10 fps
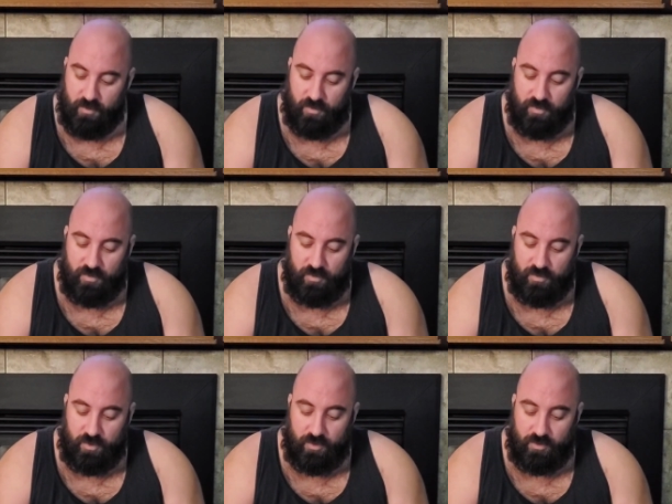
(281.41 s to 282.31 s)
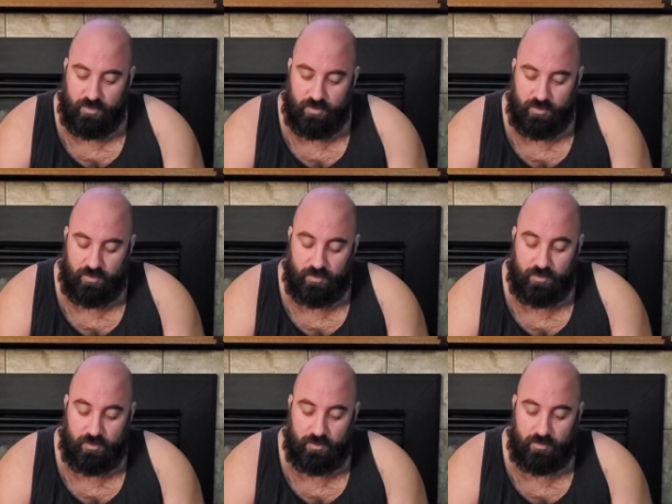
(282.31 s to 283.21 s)
You know,
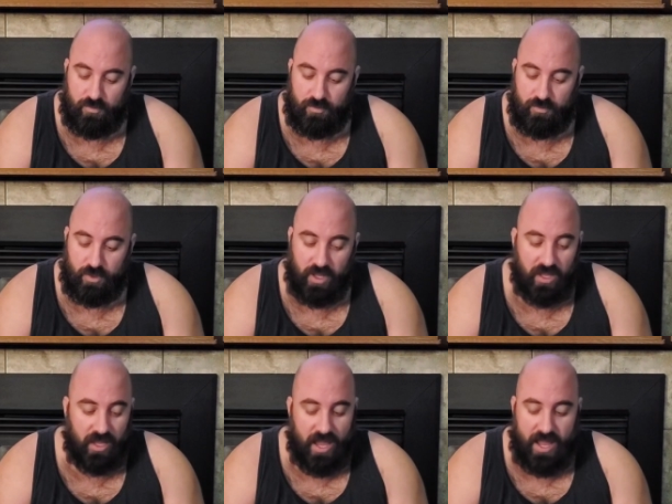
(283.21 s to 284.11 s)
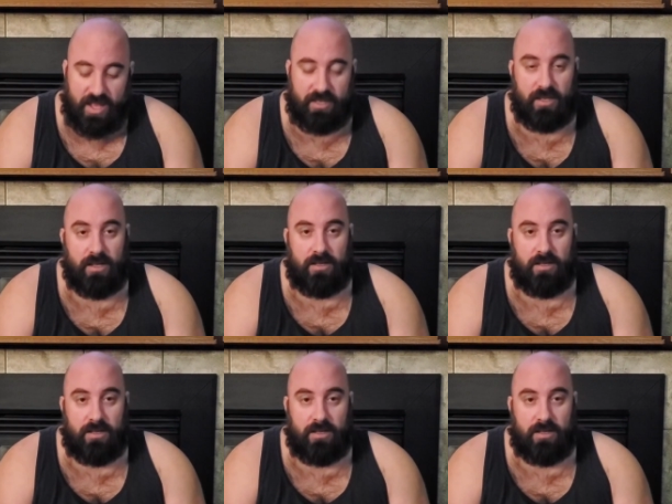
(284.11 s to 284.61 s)
looking at